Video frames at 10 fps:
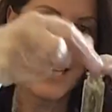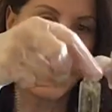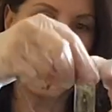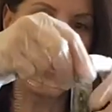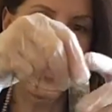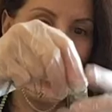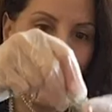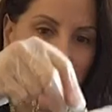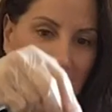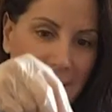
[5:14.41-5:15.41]
And when you
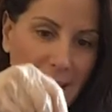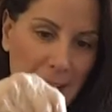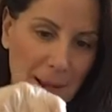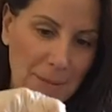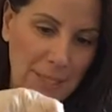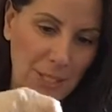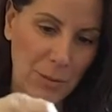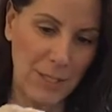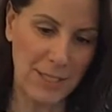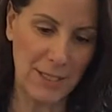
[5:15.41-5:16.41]
open that up, each
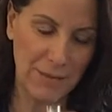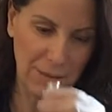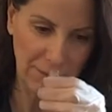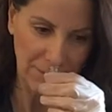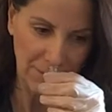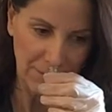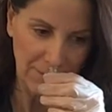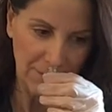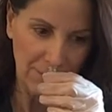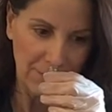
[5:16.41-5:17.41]
one is different.
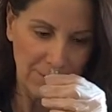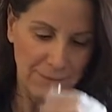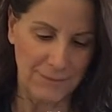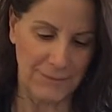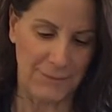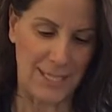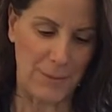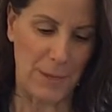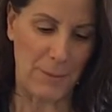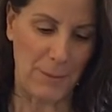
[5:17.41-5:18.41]
That's
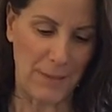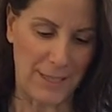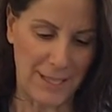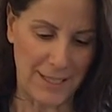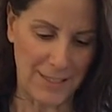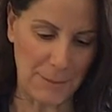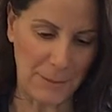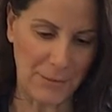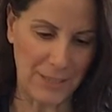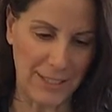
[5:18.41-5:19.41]
peppermint. God, that's
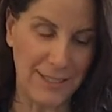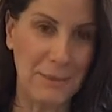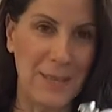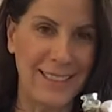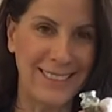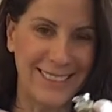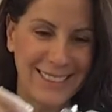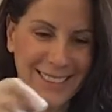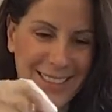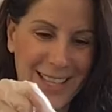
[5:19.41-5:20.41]
uplifting. That's amazing.
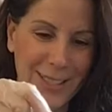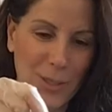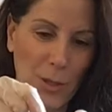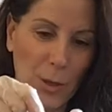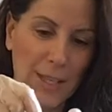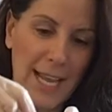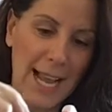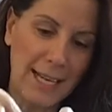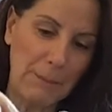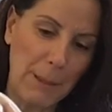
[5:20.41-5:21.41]
So that's all
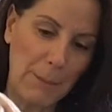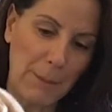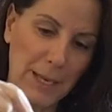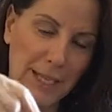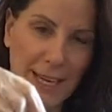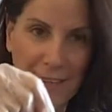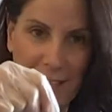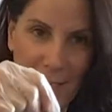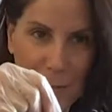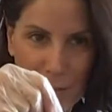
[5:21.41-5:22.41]
organic peppermint, and I've
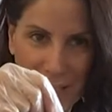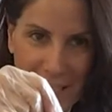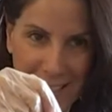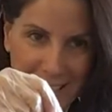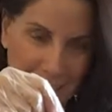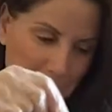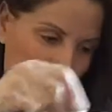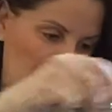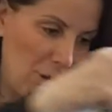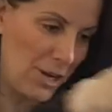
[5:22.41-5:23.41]
got some crystals and some
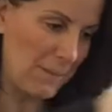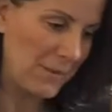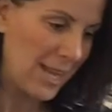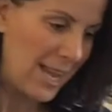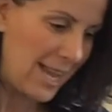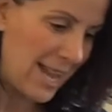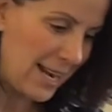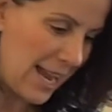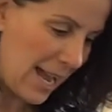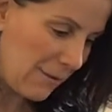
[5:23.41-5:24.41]
menthol, and
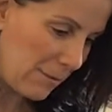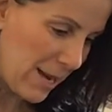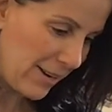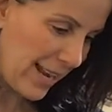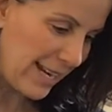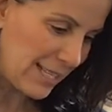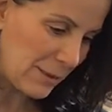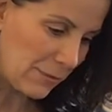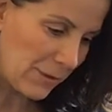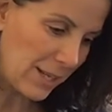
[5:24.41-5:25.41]
I have about 8
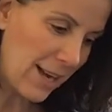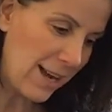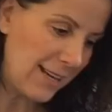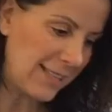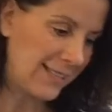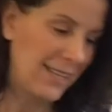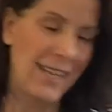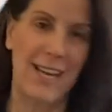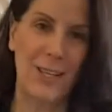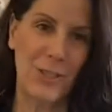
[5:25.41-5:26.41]
different kinds,
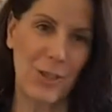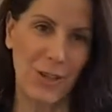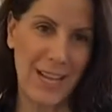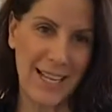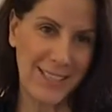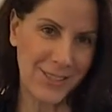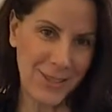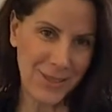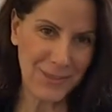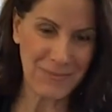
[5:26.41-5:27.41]
and I'll show you that
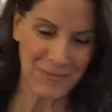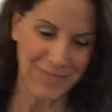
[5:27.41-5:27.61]
soon.